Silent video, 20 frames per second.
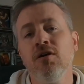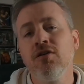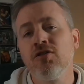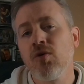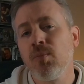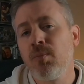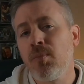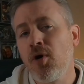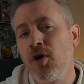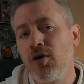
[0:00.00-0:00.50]

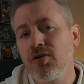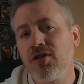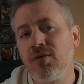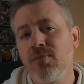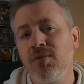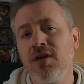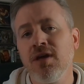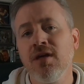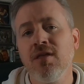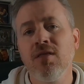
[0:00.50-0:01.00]
So
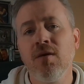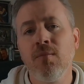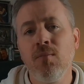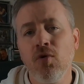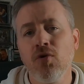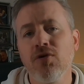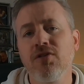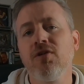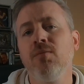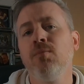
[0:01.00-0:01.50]
possibly the
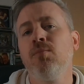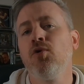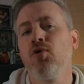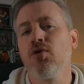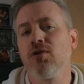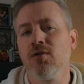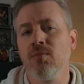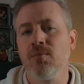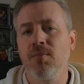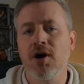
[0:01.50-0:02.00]
most
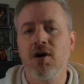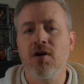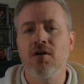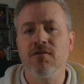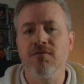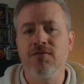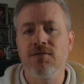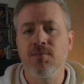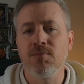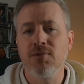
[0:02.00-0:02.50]
important part
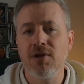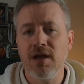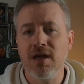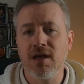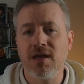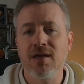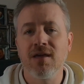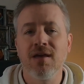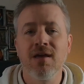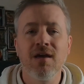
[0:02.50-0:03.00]
of the
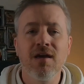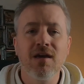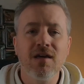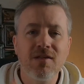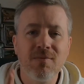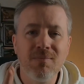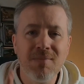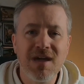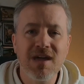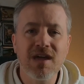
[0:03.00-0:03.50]
break
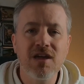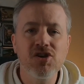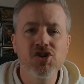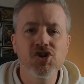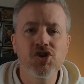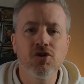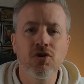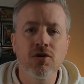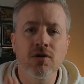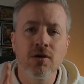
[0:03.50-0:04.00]
is making
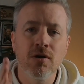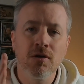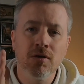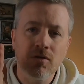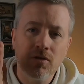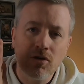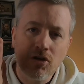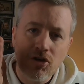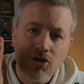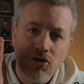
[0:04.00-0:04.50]
sure
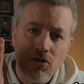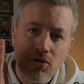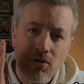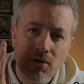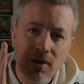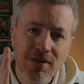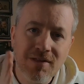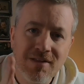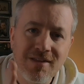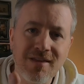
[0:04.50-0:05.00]
the cue
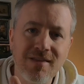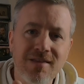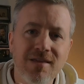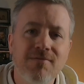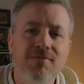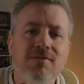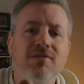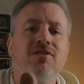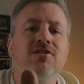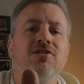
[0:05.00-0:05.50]
is
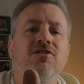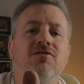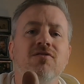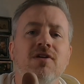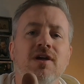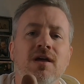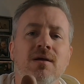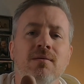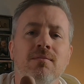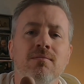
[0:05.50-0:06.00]
delivered
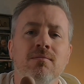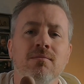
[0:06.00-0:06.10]
straight.